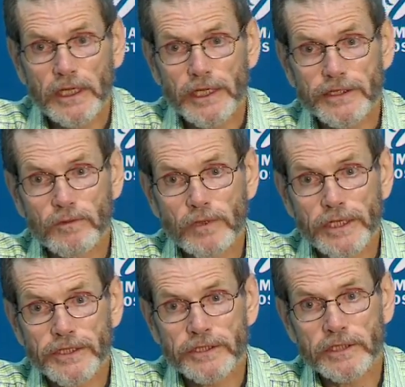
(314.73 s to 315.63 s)
as it
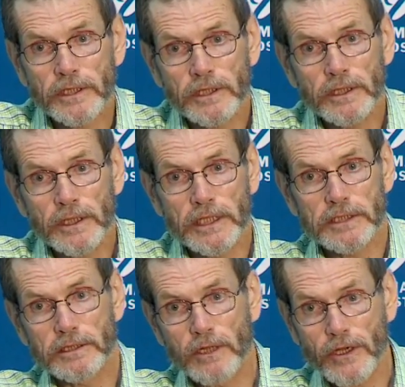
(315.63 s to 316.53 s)
was
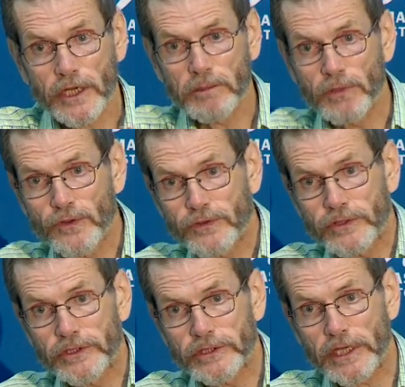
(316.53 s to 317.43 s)
as logging moved
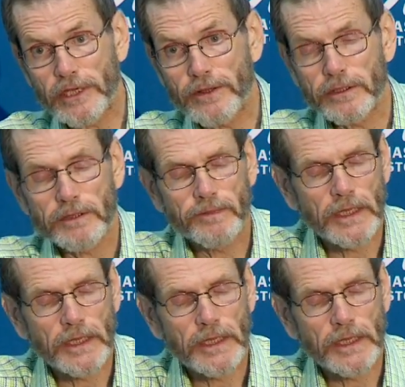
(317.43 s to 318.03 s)
to the south.